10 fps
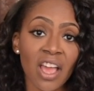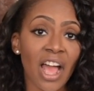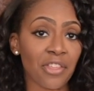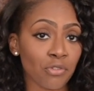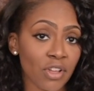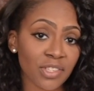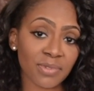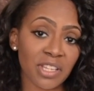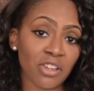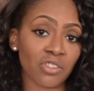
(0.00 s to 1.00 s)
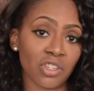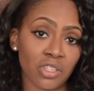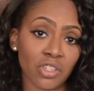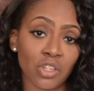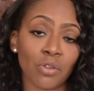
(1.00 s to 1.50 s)
I threw on some sneakers
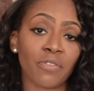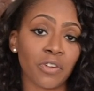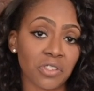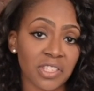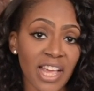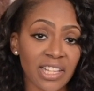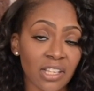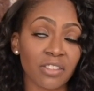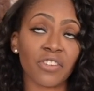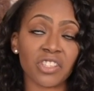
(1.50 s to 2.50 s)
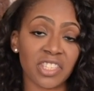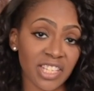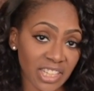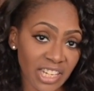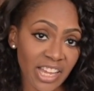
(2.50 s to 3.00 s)
just to show the
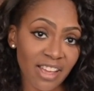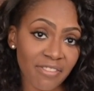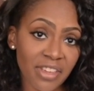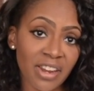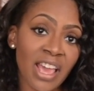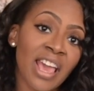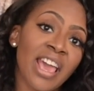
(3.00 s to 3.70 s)
versatility of it